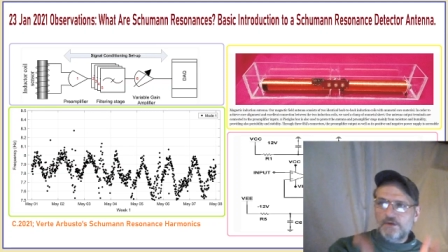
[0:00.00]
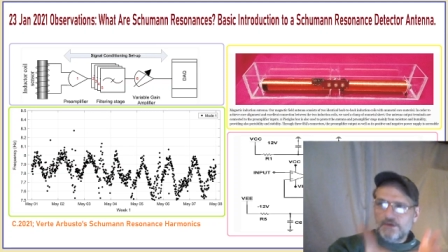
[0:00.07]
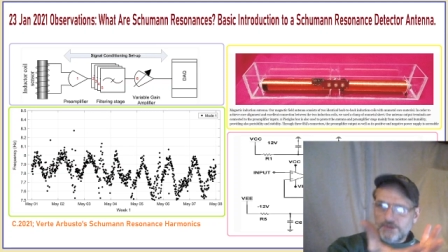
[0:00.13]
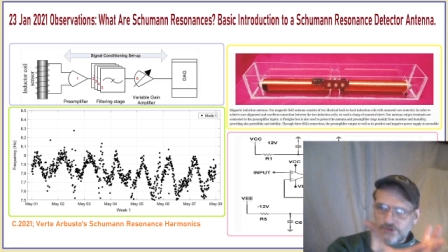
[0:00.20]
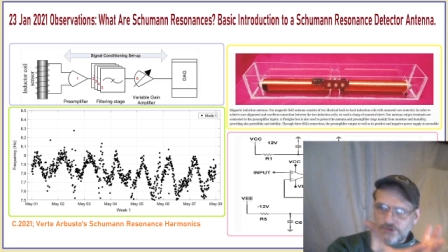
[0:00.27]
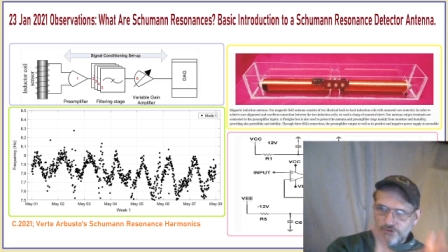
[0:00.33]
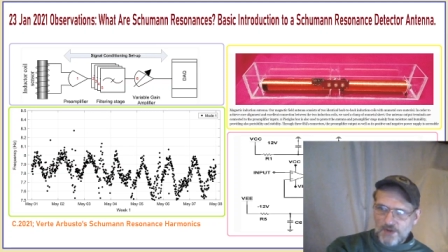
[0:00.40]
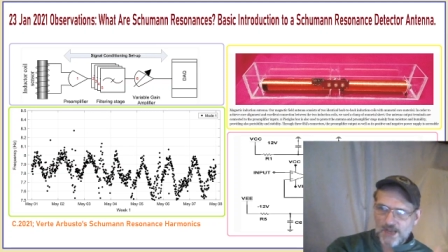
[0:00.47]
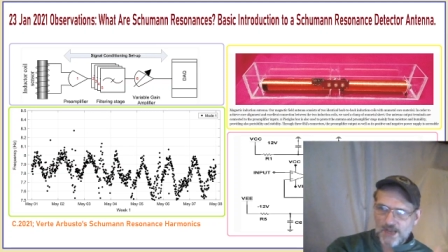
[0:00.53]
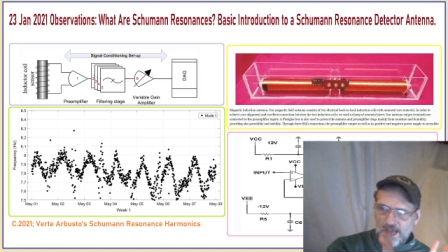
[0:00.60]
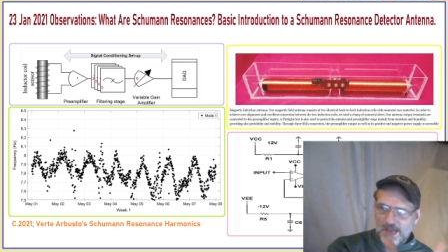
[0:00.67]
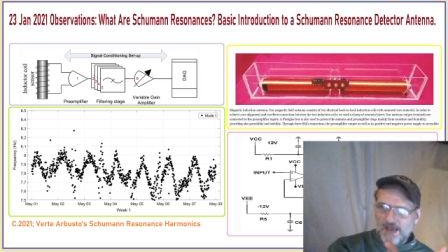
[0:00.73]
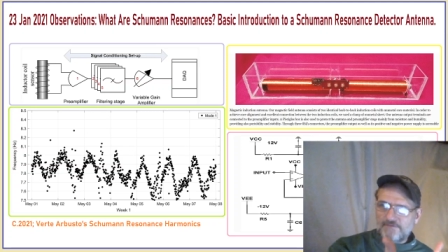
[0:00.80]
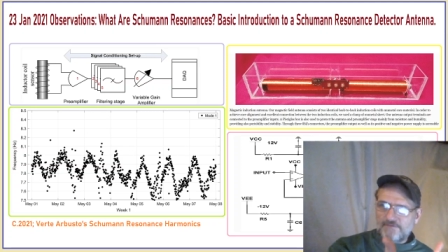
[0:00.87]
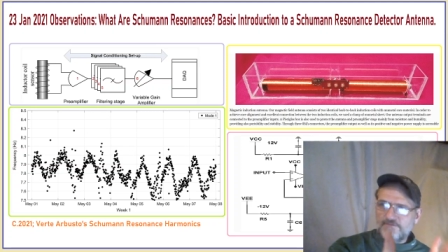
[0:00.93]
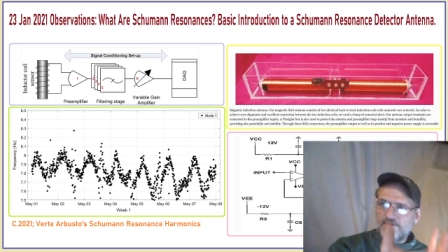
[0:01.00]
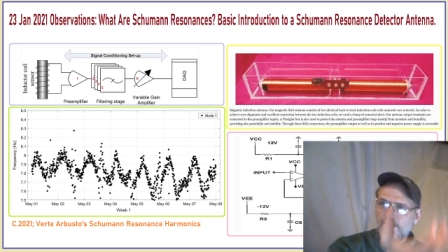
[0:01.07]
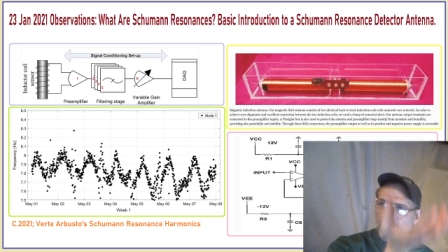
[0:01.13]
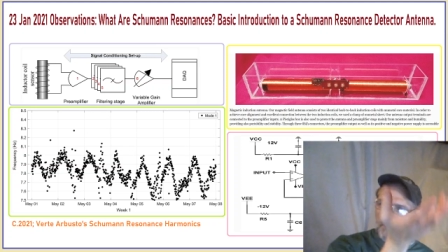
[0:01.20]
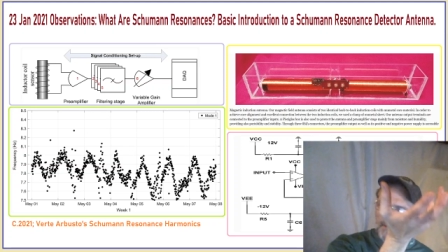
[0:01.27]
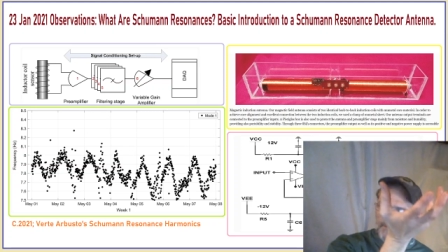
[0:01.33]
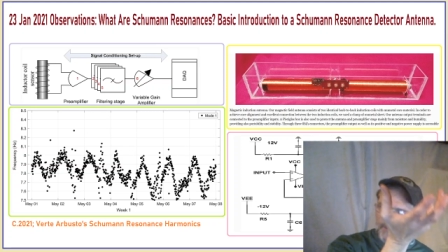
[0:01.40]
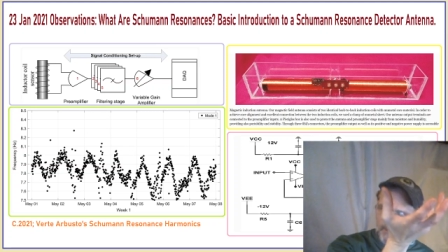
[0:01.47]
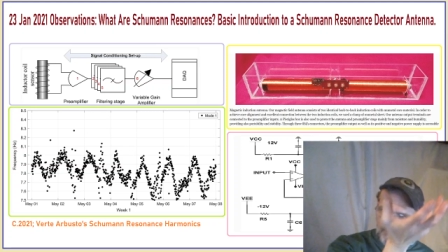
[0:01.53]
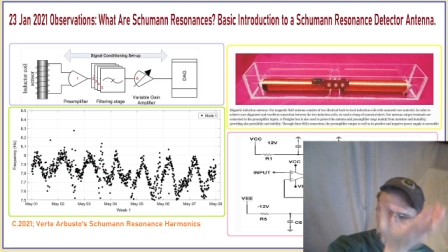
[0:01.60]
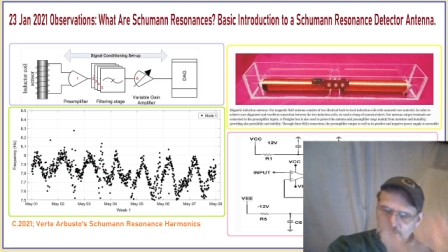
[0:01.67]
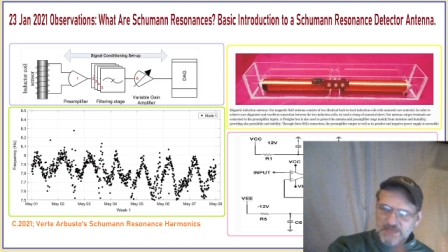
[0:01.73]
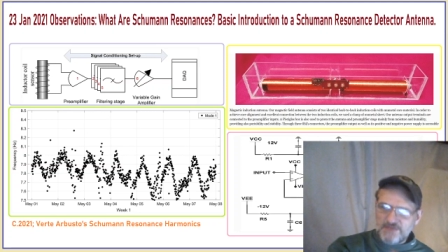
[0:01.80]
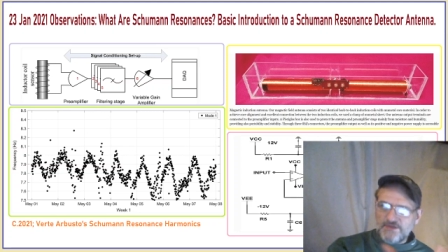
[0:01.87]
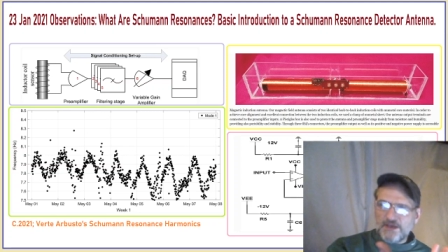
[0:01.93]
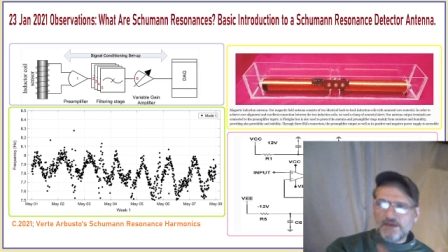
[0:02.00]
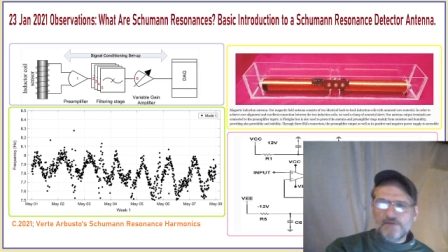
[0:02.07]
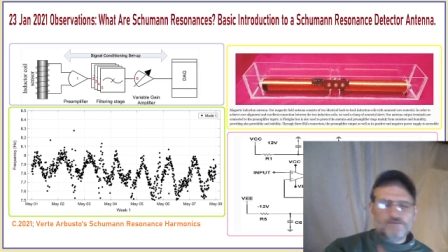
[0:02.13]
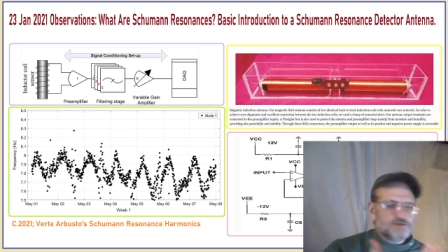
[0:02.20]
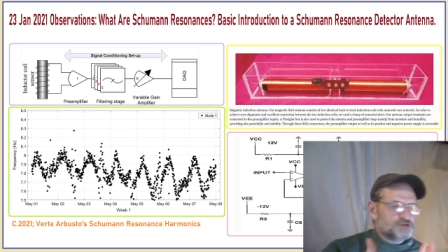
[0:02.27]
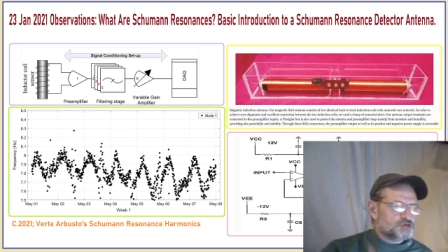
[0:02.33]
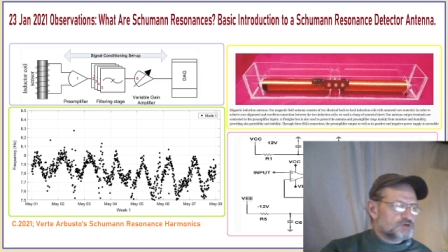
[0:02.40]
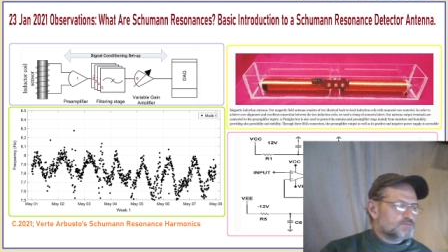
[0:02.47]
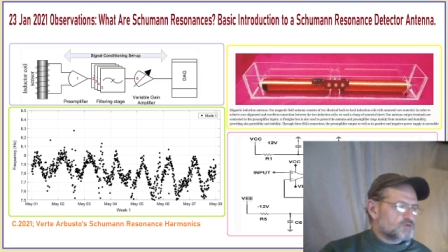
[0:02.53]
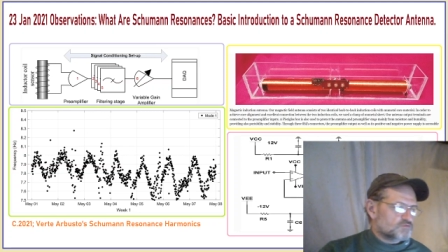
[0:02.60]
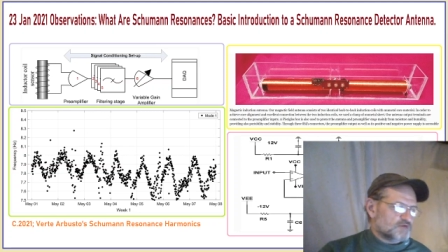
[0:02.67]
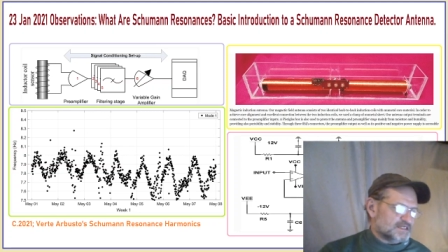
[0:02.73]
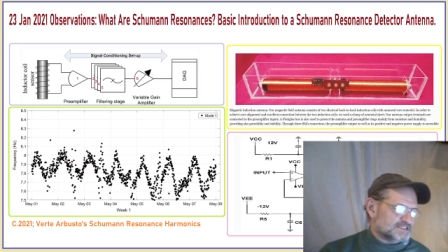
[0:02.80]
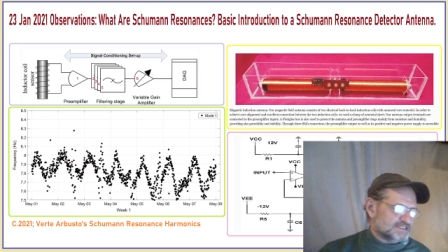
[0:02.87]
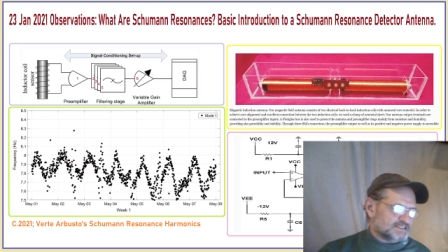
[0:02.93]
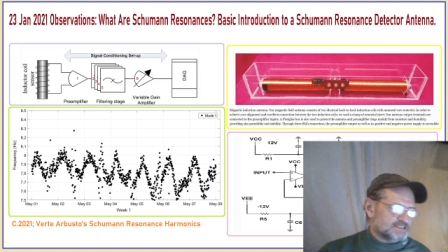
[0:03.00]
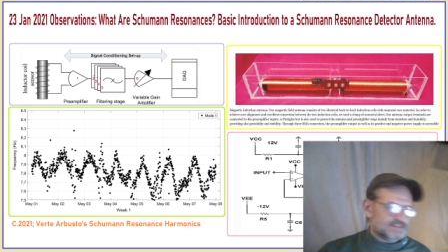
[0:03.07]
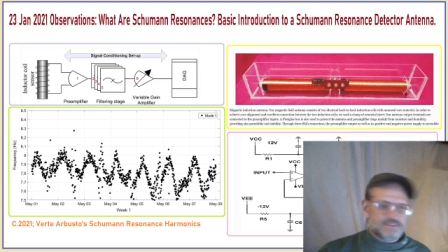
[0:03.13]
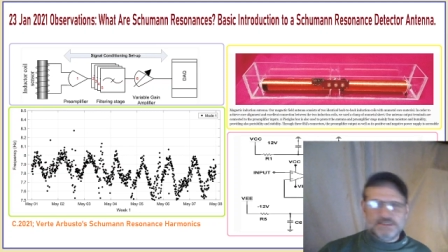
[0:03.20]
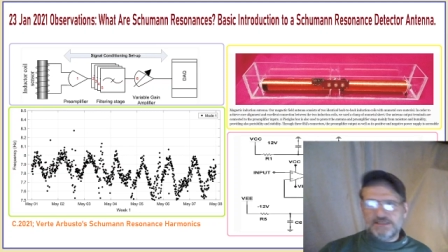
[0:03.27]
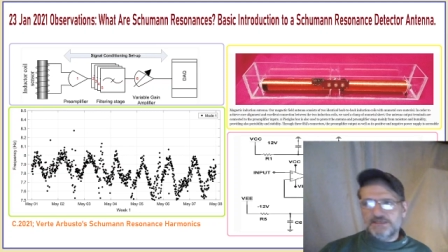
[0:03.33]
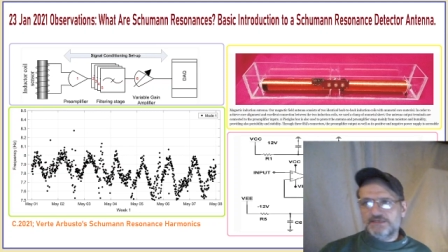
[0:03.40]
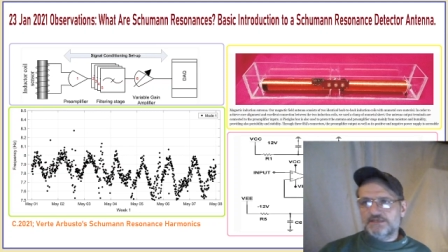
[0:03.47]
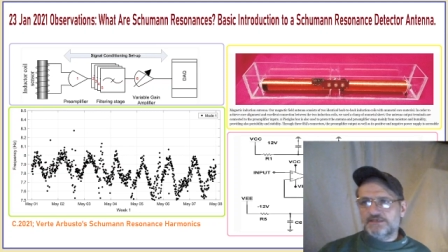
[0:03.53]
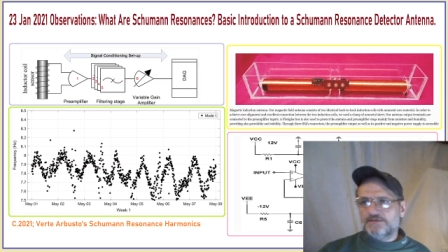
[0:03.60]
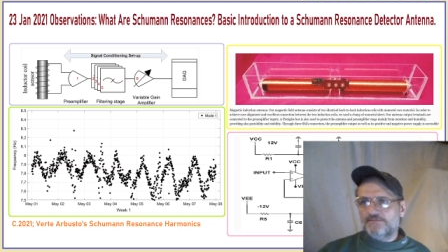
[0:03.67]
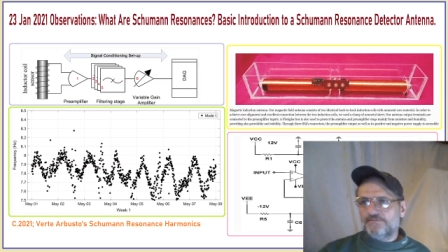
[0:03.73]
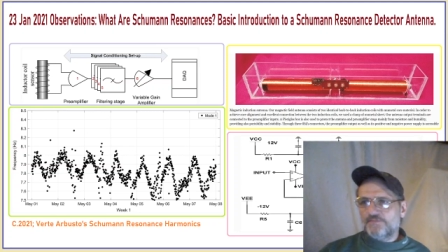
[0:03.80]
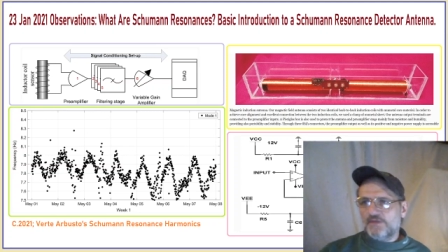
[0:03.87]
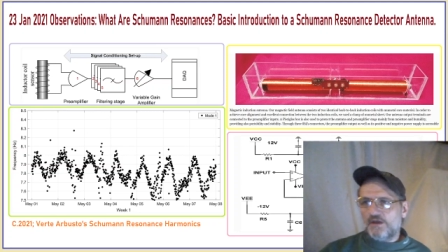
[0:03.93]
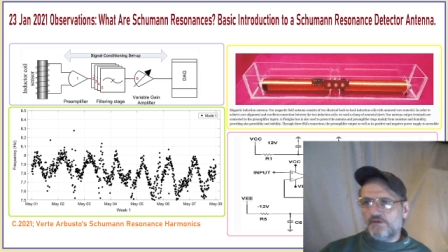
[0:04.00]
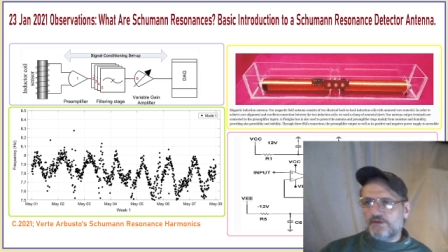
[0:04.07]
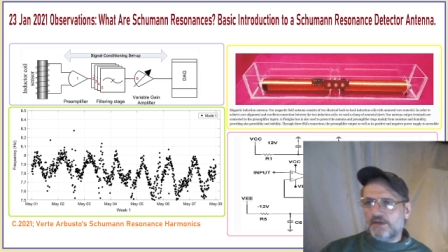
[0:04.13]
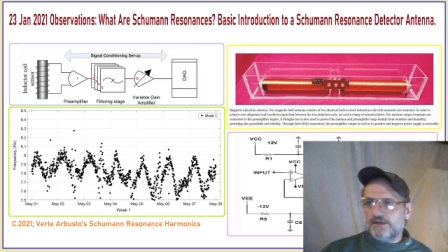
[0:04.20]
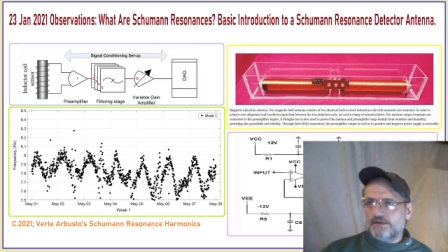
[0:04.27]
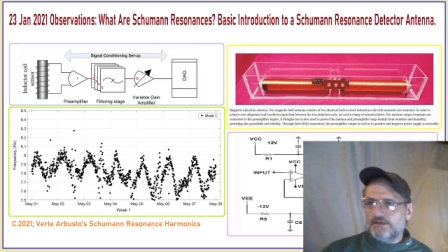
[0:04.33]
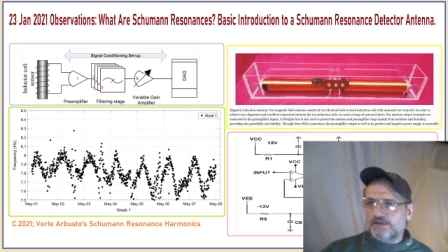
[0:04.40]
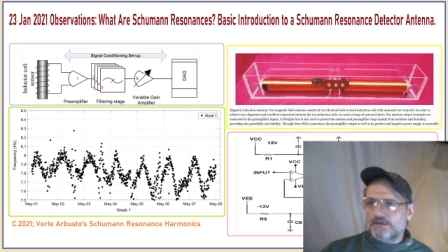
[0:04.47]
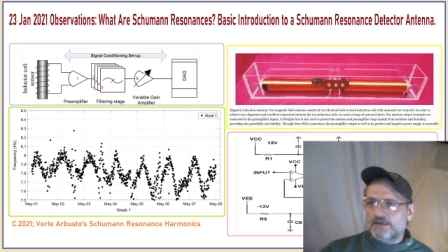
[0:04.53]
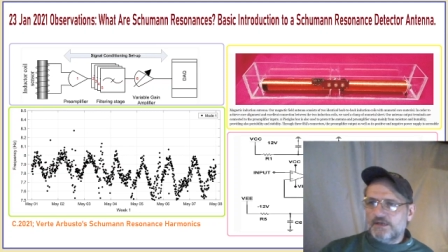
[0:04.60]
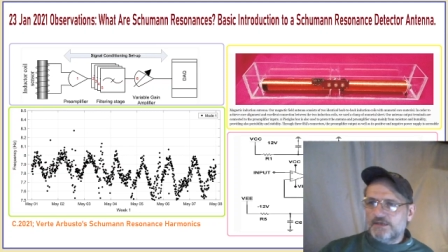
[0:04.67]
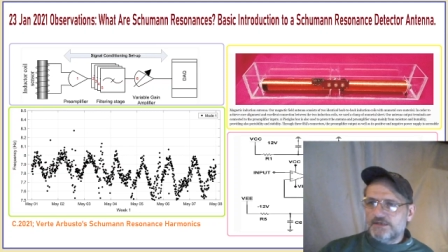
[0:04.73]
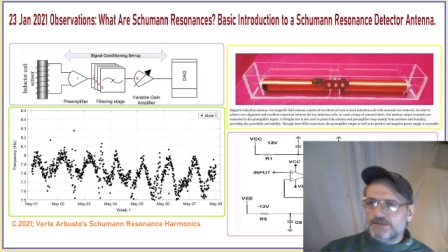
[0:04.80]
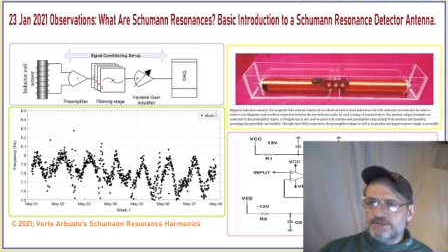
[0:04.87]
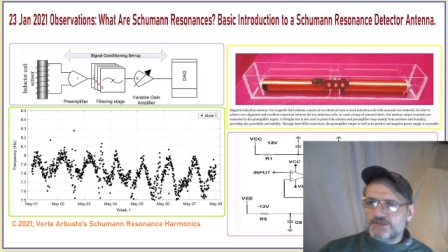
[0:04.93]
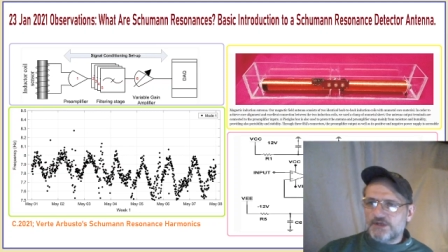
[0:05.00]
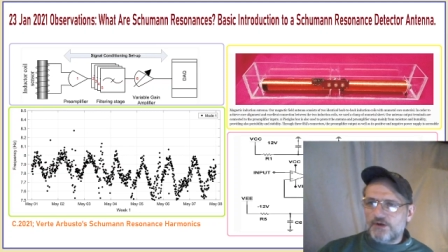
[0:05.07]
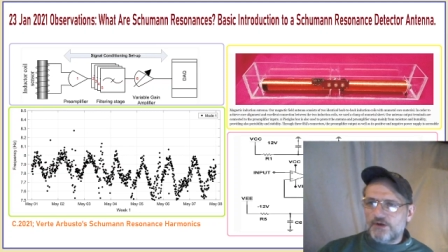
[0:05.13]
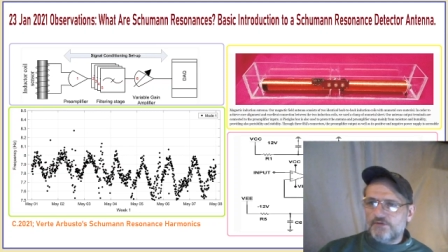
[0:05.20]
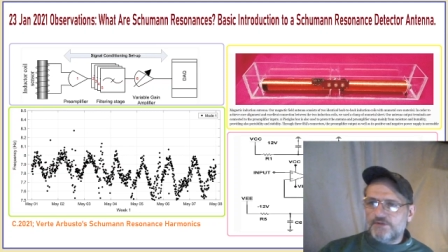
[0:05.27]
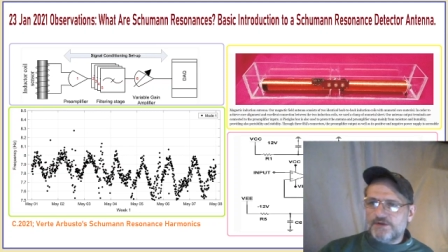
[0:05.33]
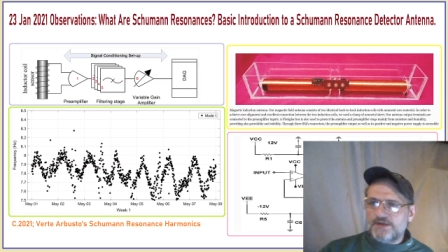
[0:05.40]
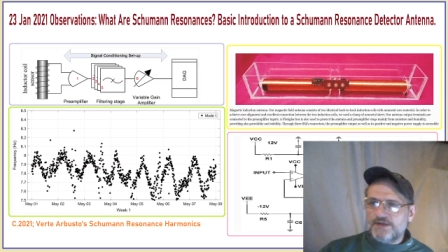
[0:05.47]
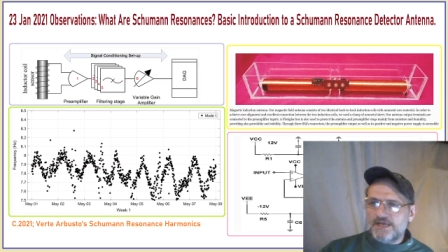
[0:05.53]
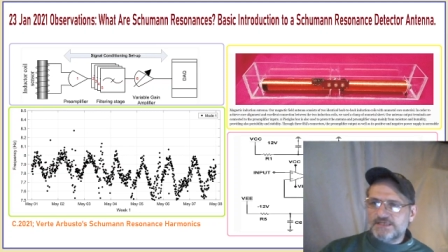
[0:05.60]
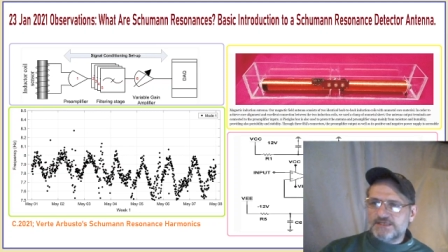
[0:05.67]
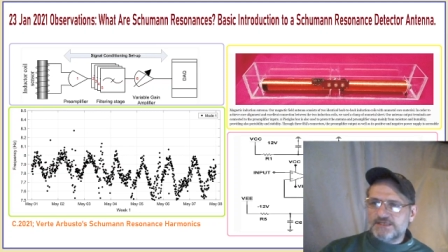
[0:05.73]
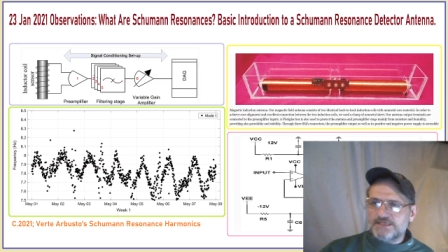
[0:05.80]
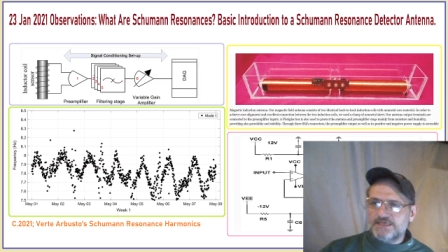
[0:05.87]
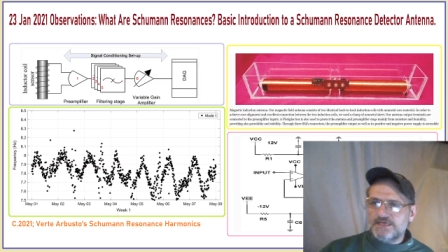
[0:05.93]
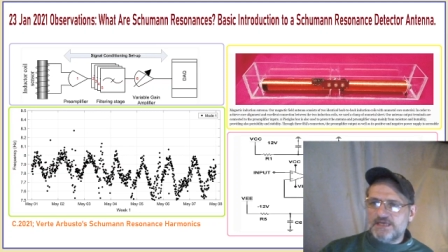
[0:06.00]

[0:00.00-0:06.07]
you have the breathing of the Schumann resonances. Okay. So the next thing